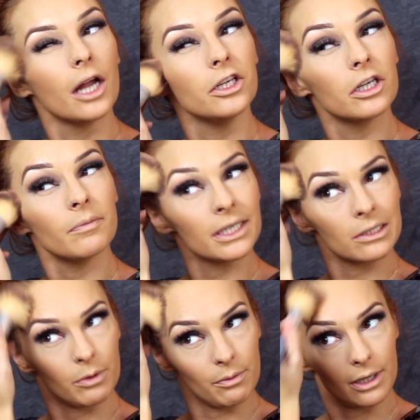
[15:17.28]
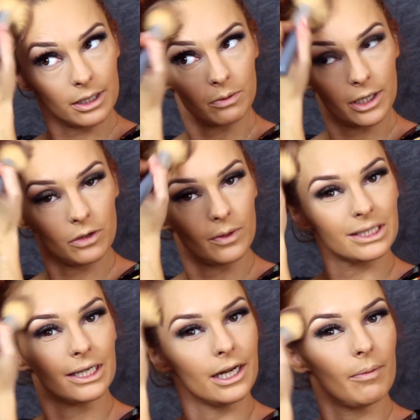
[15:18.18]
And you can be sloppy with it because we can always
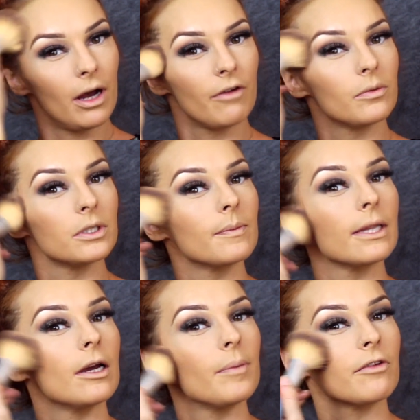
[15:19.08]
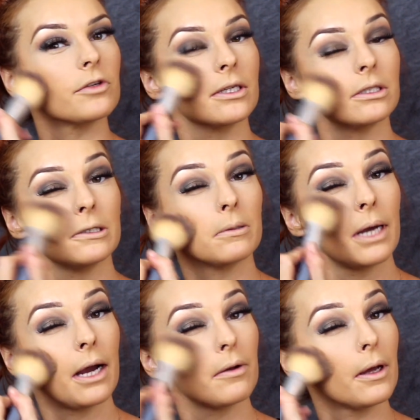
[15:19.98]
clean it up afterwards with a little bit of translucent
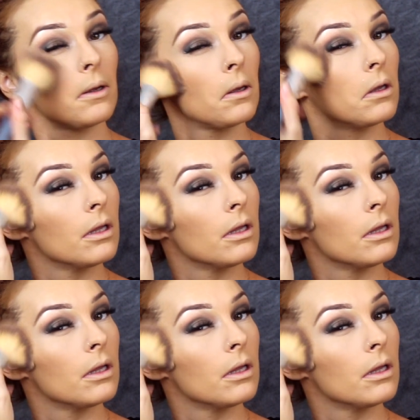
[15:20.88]
powder.